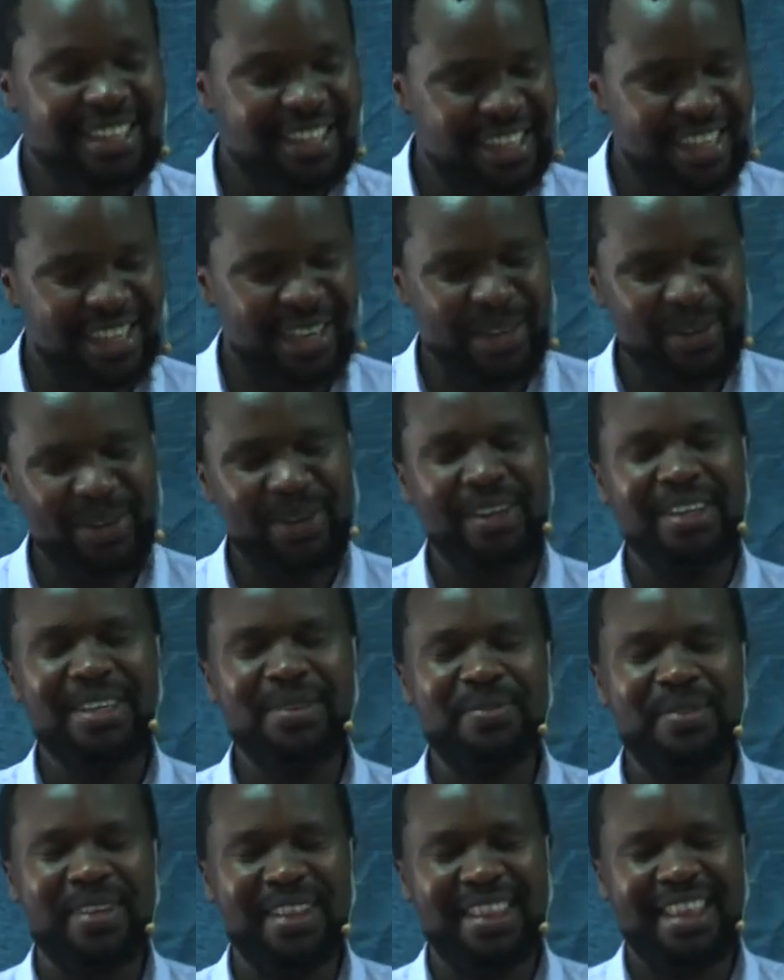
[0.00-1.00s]
Dear Lord,
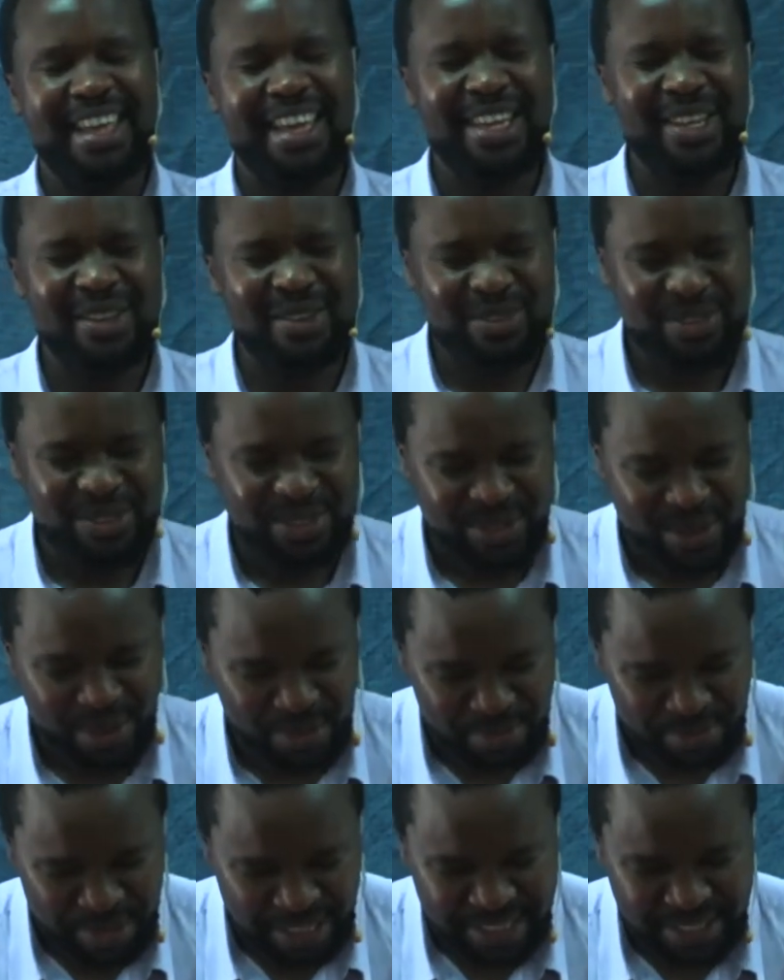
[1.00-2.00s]
we thank you so
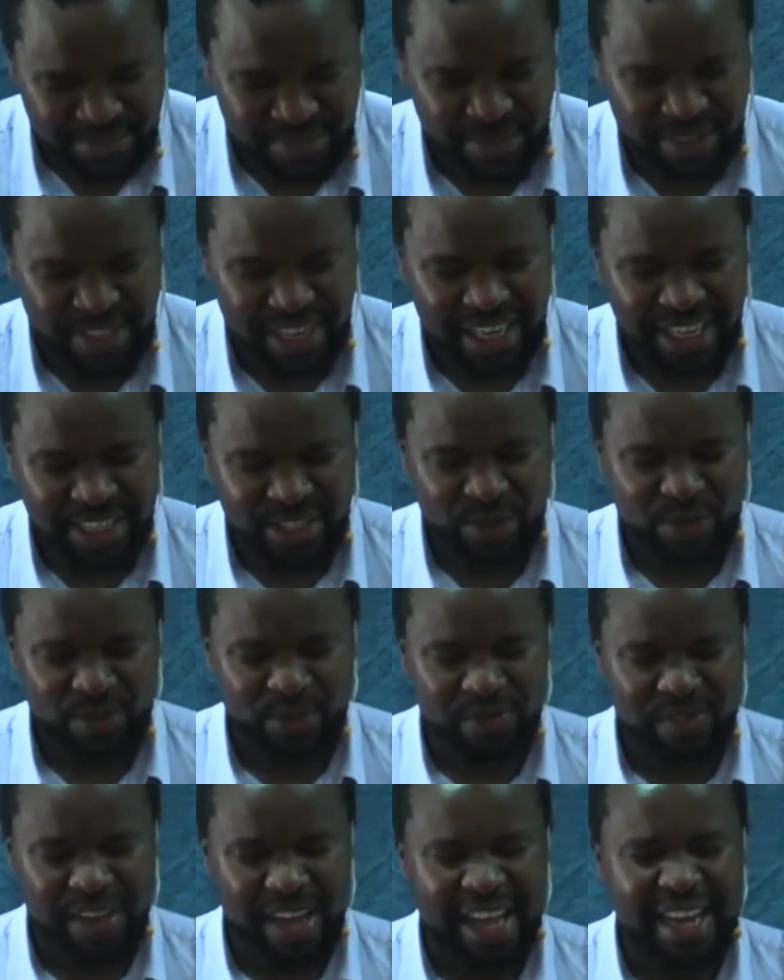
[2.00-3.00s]
much for the lesson
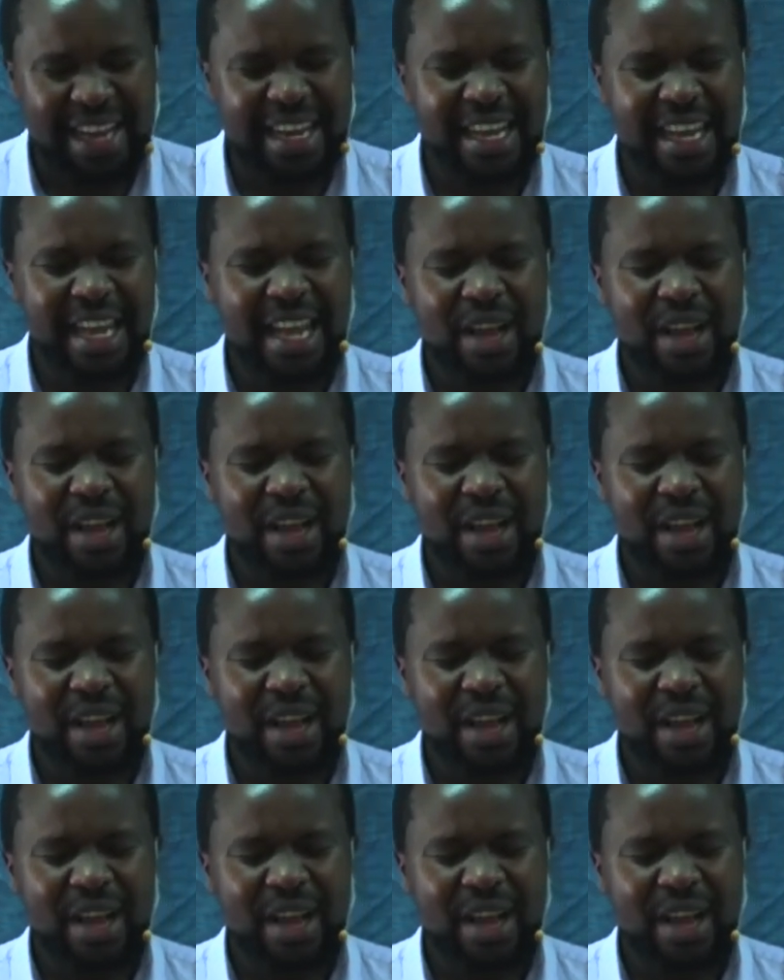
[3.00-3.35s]
we've had.